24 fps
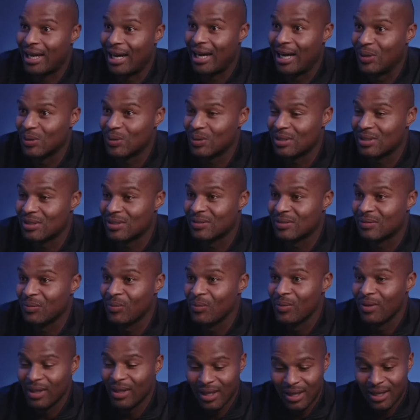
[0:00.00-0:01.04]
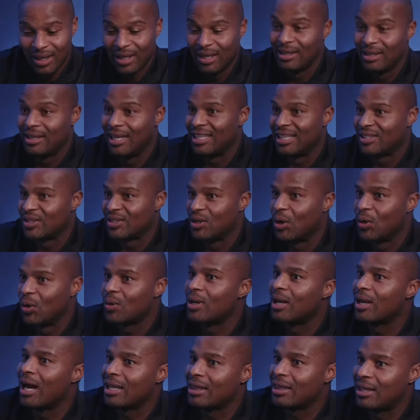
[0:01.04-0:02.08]
out. There's no
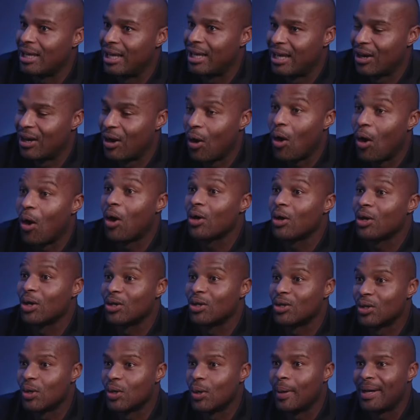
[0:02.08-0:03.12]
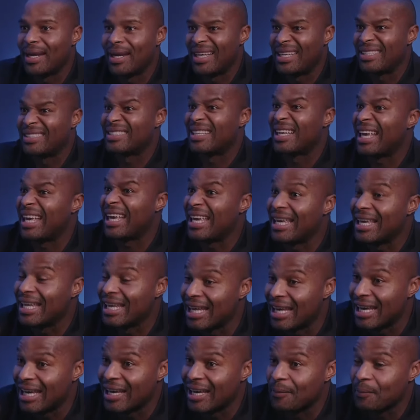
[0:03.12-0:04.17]
nothing. All you're doing is
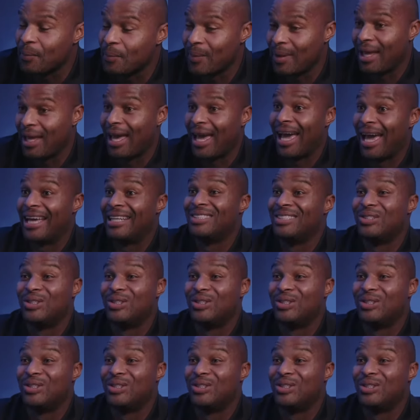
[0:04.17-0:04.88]
eating and